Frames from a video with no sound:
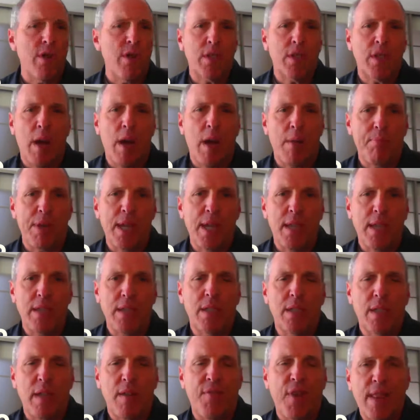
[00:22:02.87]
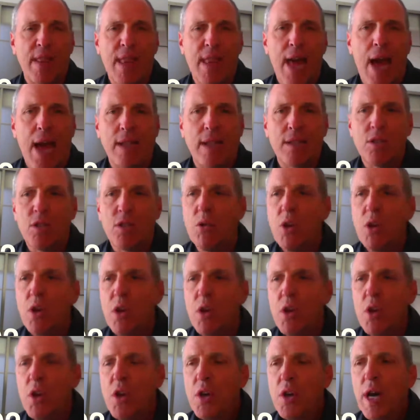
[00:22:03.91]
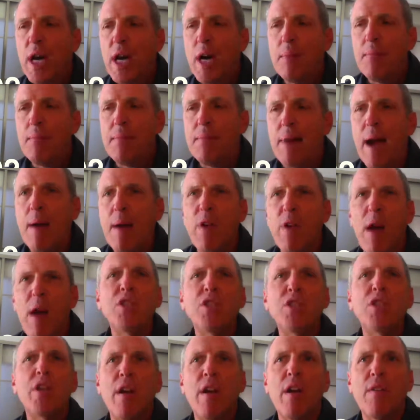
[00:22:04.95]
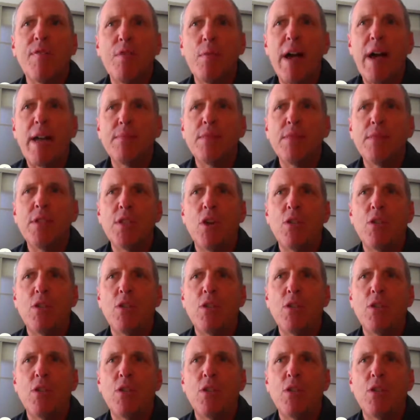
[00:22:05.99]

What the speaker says: companies and stuff like that. So I was there for about